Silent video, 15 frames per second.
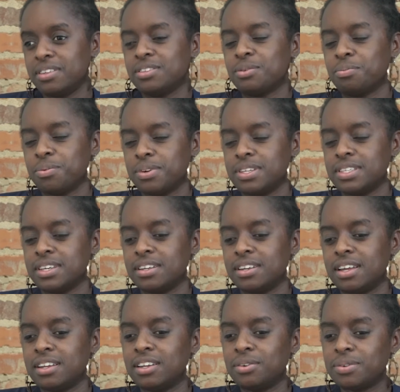into prison
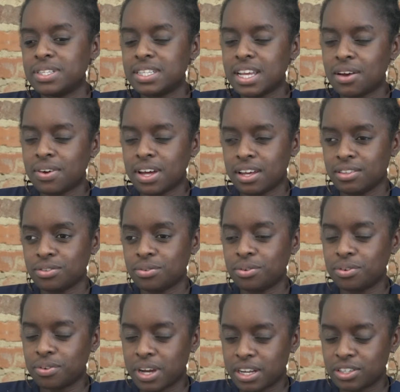and who is now a high school
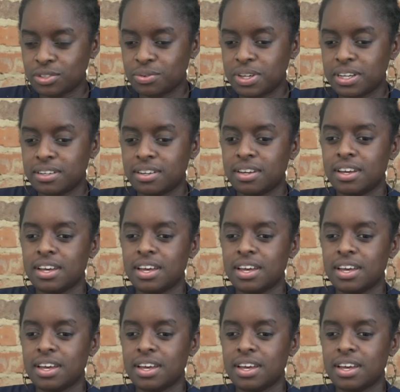graduate,